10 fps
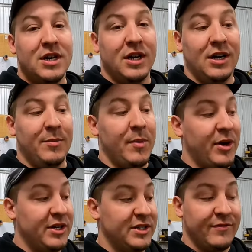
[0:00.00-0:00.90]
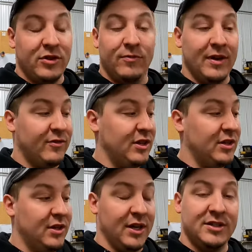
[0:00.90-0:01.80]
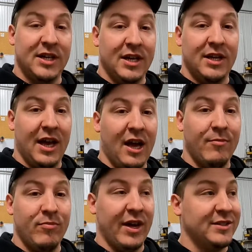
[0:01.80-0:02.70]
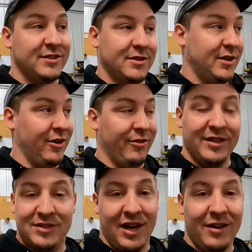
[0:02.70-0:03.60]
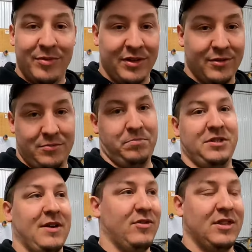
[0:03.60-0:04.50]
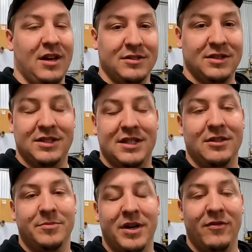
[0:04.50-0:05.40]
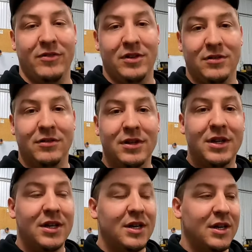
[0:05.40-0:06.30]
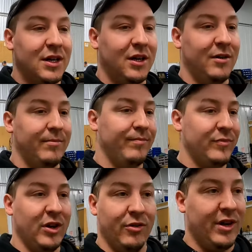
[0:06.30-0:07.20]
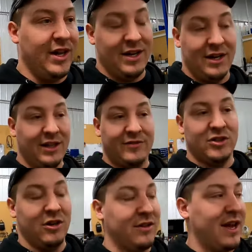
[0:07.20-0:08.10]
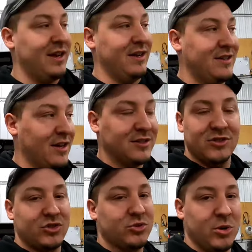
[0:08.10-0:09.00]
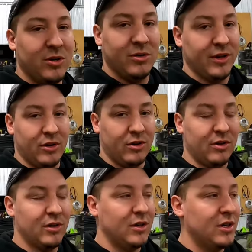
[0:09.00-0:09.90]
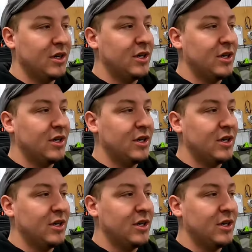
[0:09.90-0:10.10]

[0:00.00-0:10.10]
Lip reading: My buddy's F250 extended cab, that's, you know, that's got to be a 7,000, 6,000 pound vehicle. You know, it lifts all that, and it doesn't struggle at all.